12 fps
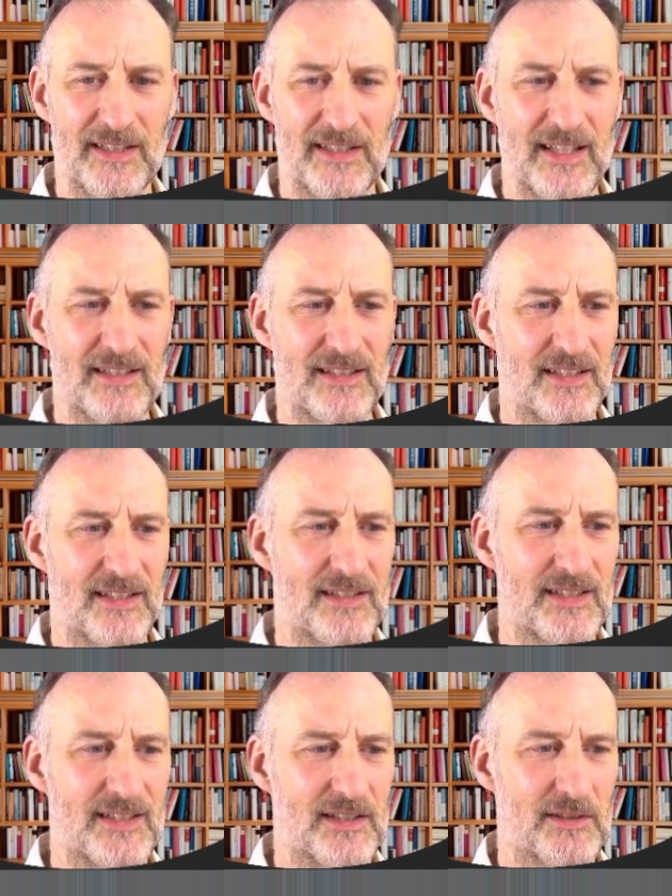this
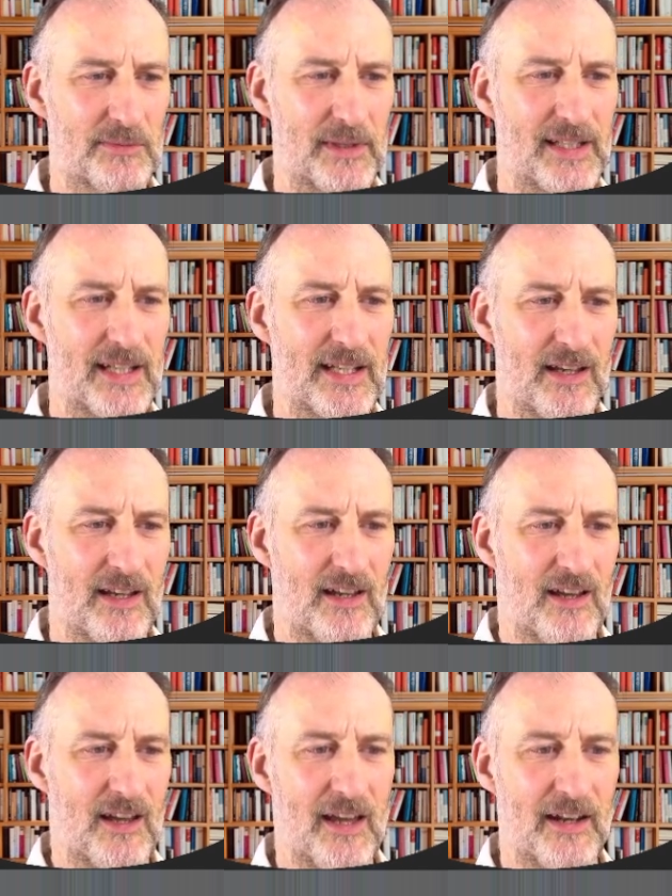instance is really
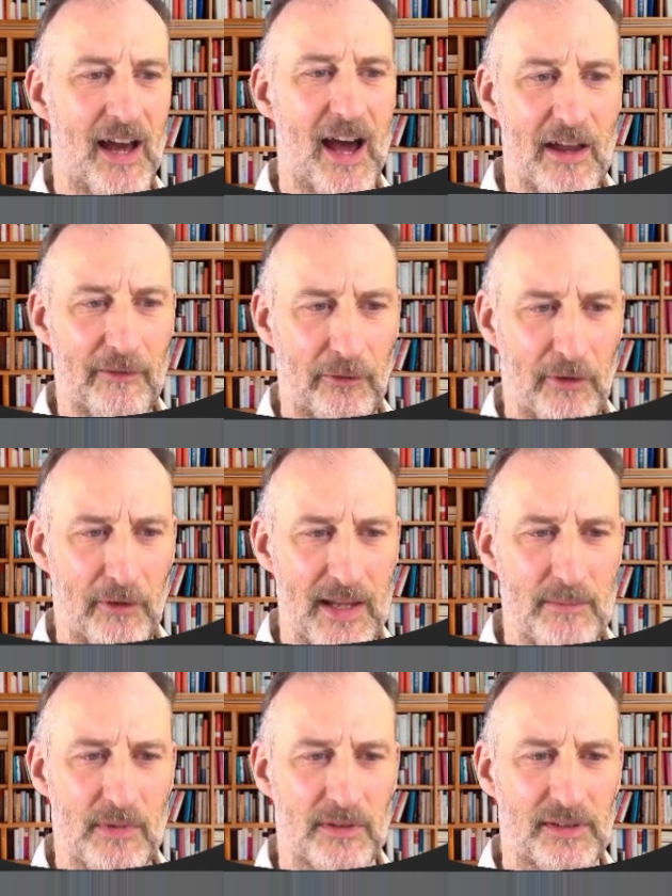an
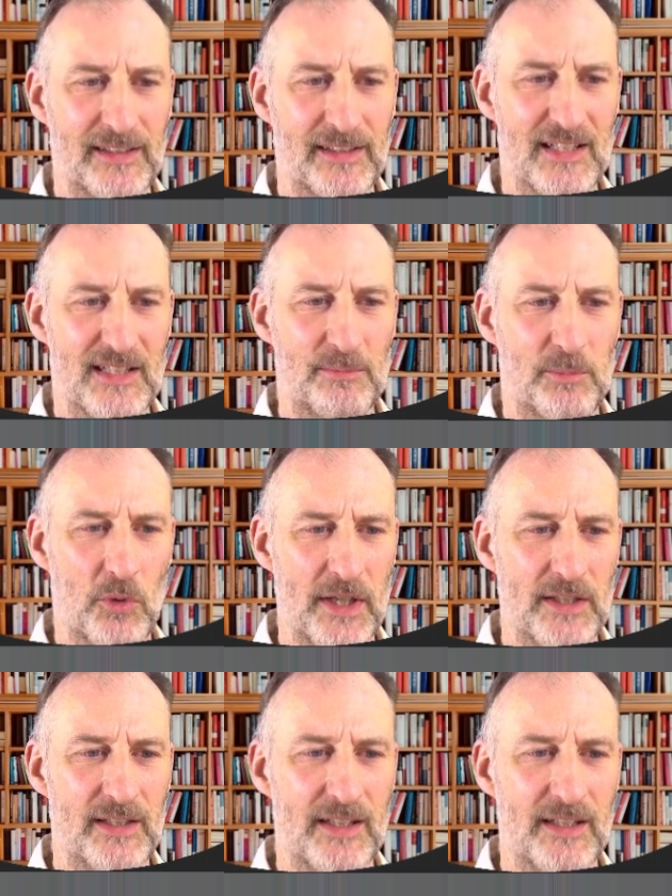iframe that is
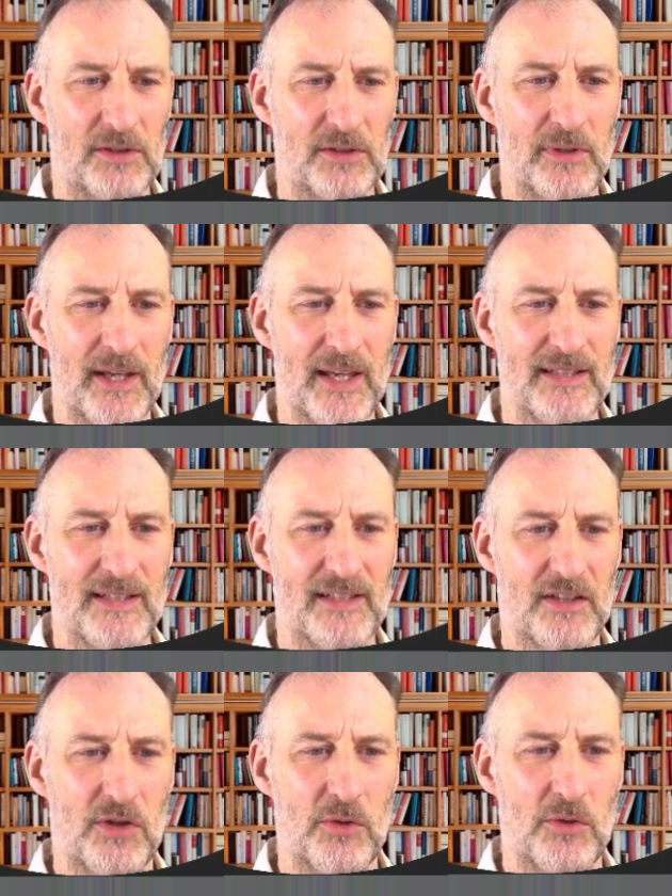pointing to a
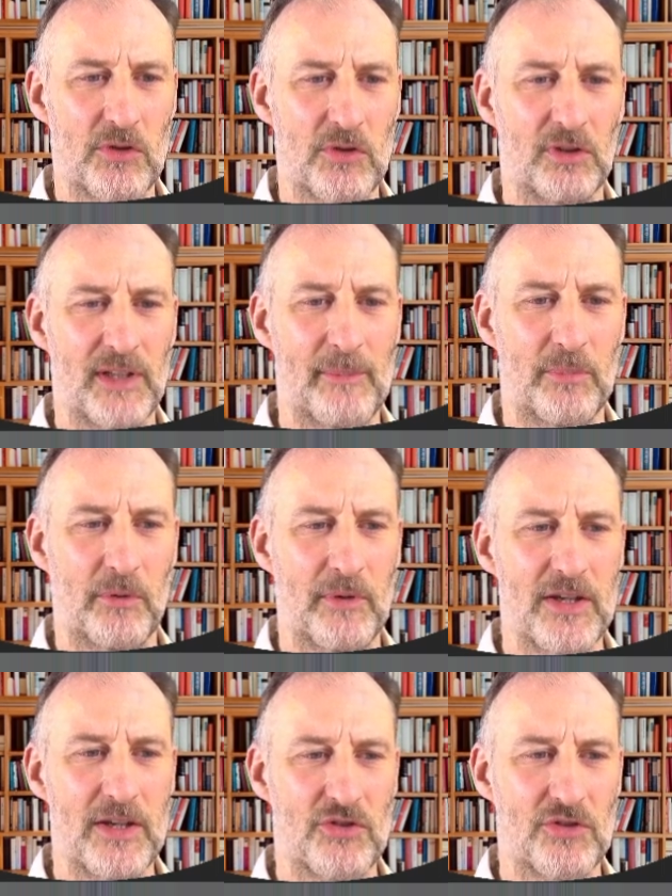secure
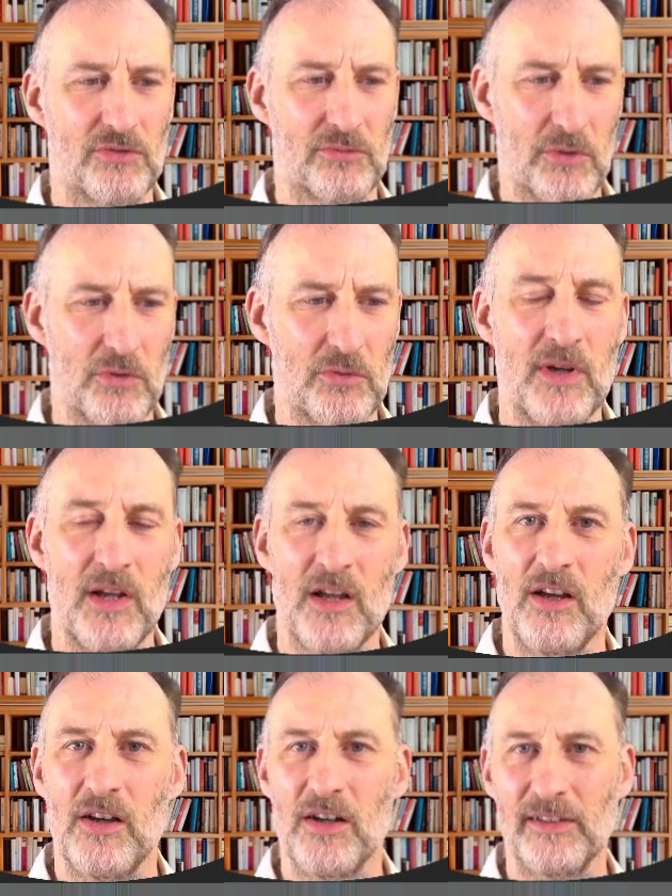collaboration room
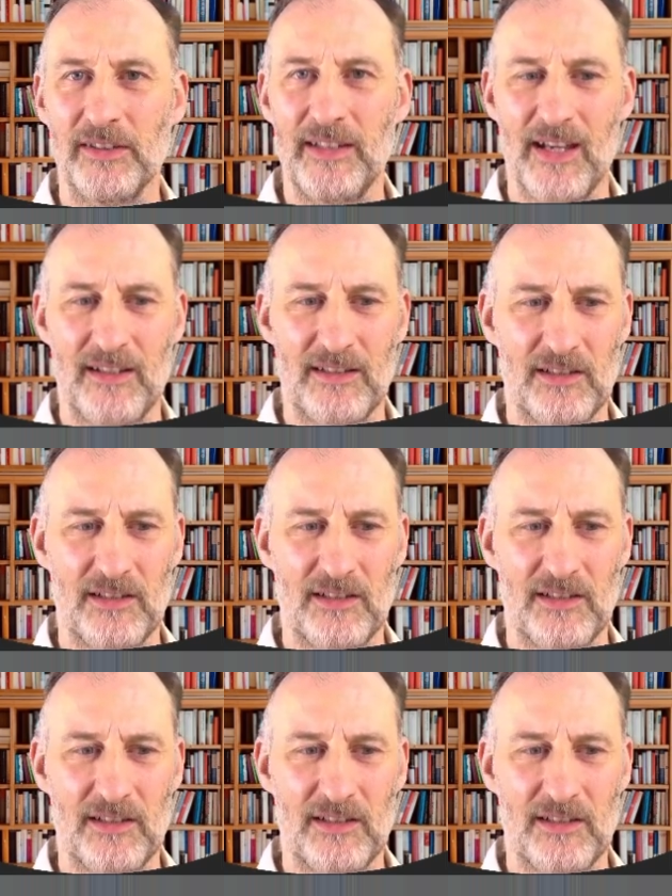on the